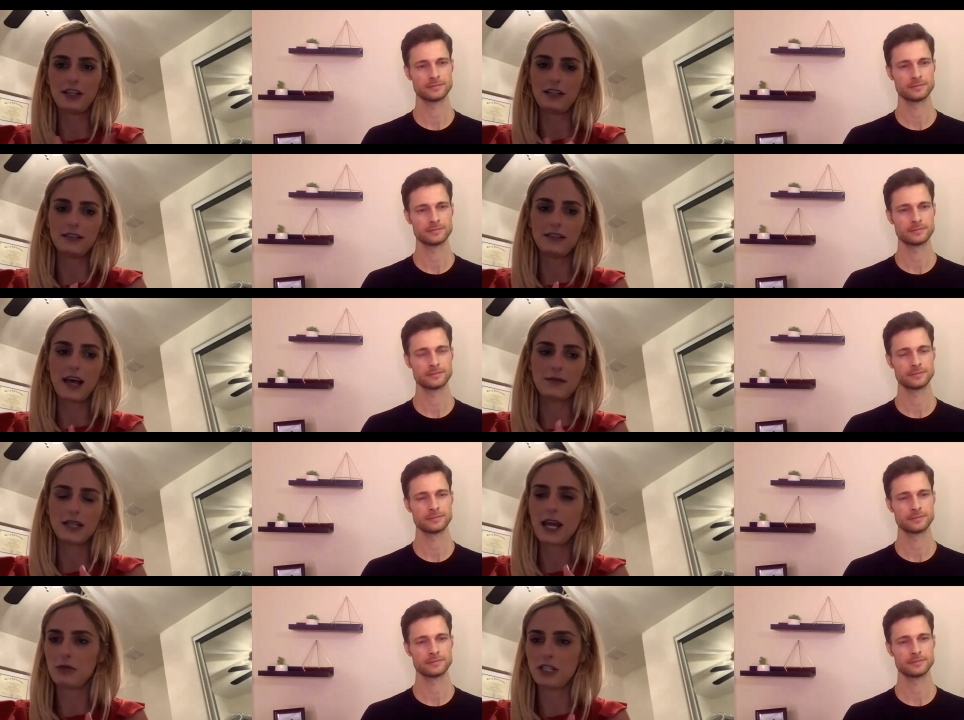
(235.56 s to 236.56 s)
Speaker 1: in um,
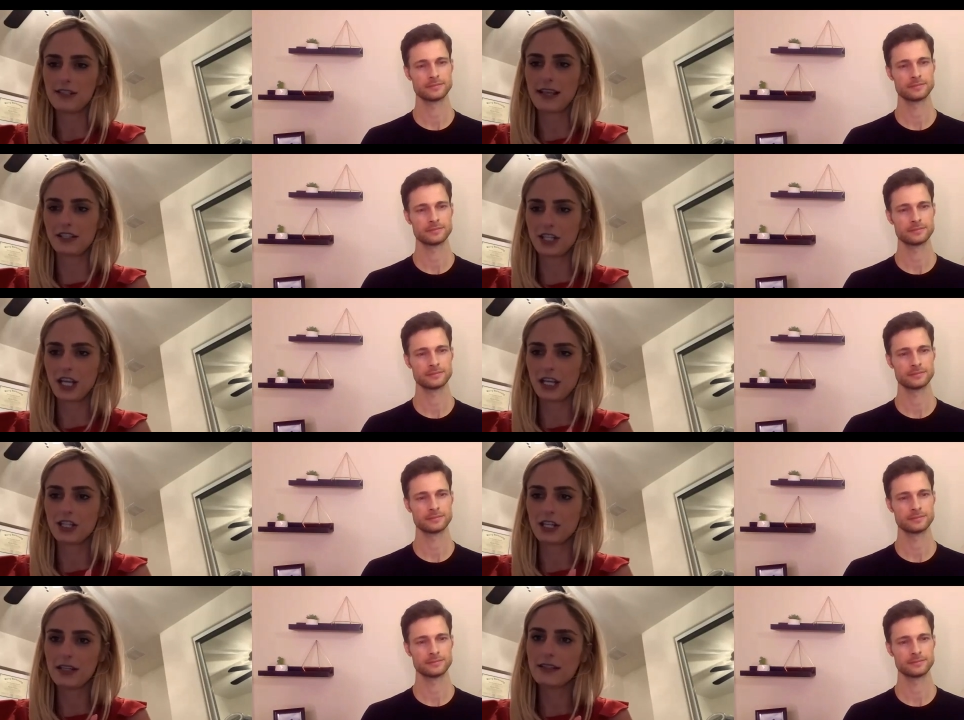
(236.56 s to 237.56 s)
diabetes
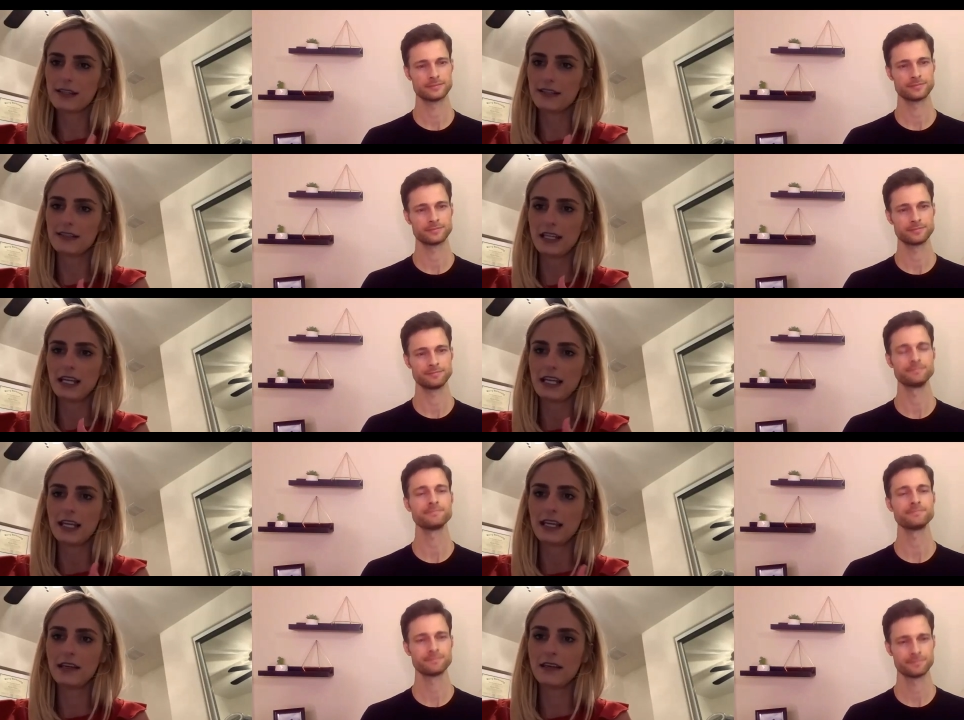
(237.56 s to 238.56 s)
education is, the CDE.
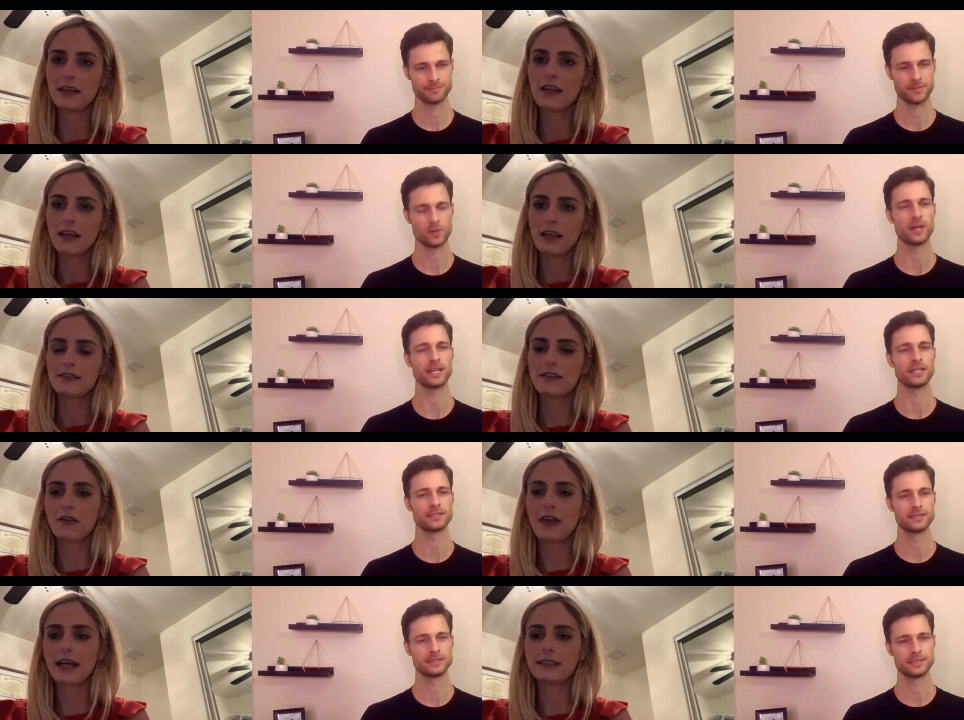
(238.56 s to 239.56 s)
Mm-hmm. Right.
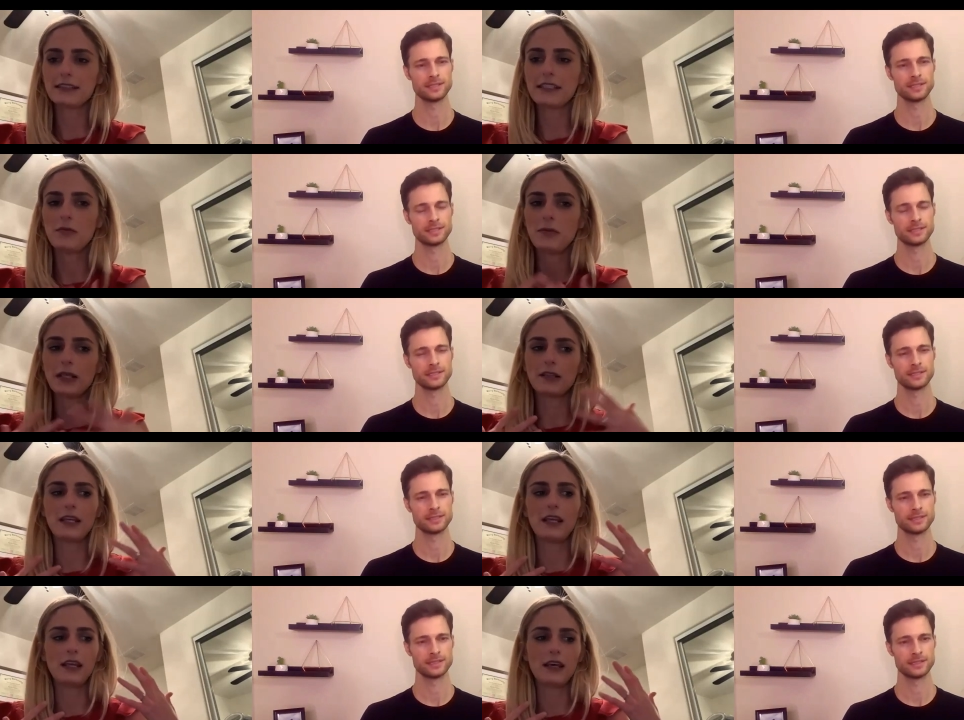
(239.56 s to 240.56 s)
So that's
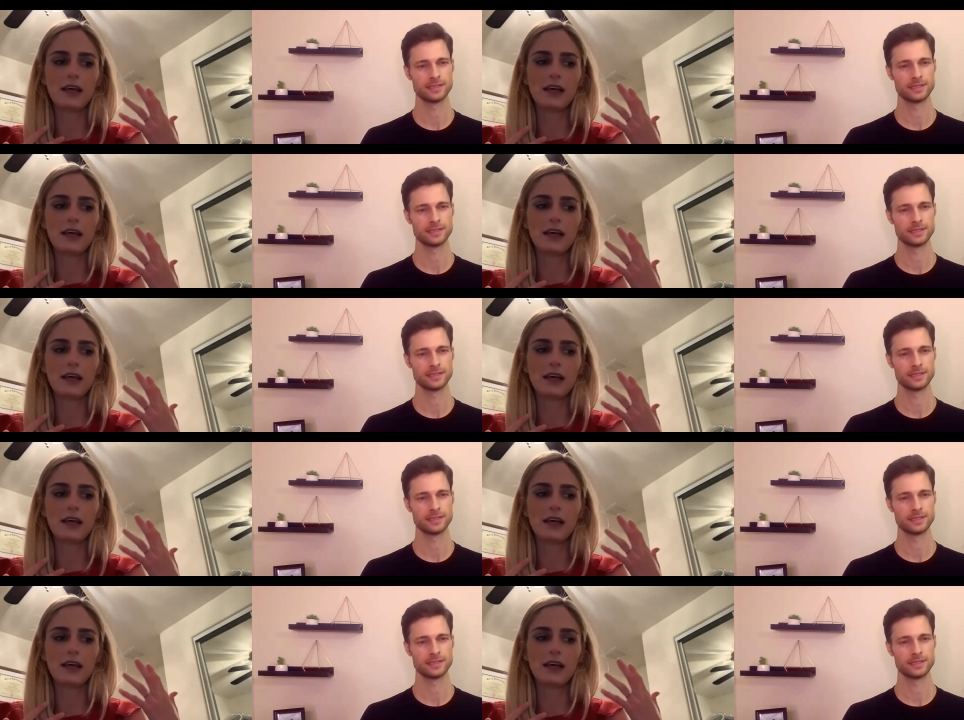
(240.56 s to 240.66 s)
typically